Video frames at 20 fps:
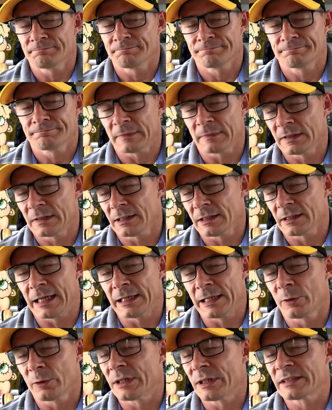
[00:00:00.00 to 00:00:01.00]
I don't want to
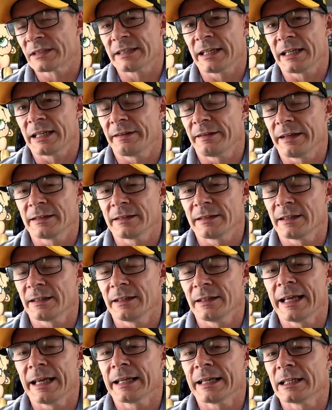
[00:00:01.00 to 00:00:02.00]
say anything negative.
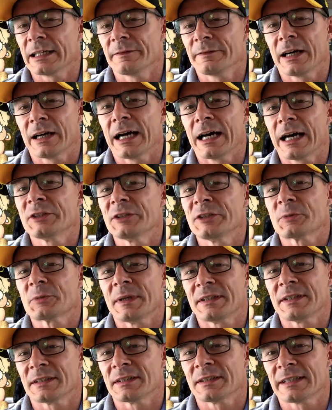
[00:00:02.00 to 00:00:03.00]
I just meant to say
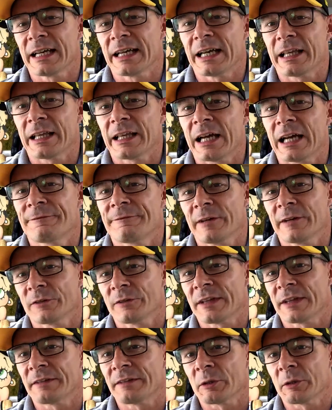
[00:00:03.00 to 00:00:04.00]
I felt that the
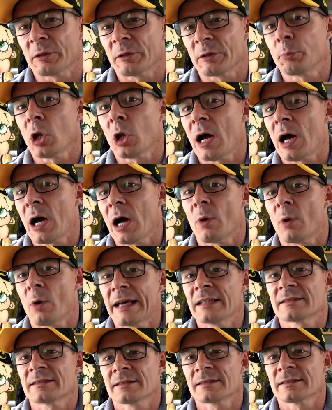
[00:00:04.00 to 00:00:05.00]
plot wise,
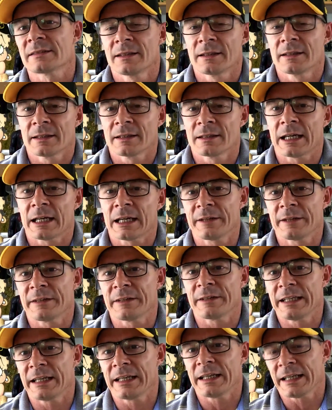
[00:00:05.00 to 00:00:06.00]
I think Venditti came
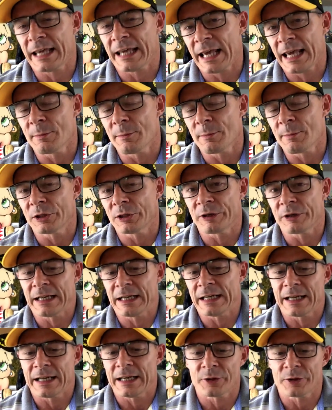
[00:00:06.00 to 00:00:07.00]
on to Green Lantern
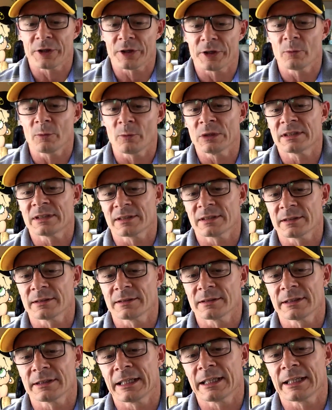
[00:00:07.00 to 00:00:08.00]
and
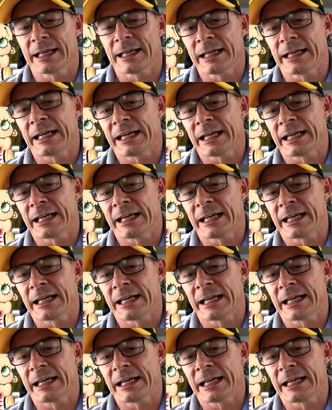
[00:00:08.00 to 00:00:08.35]
I think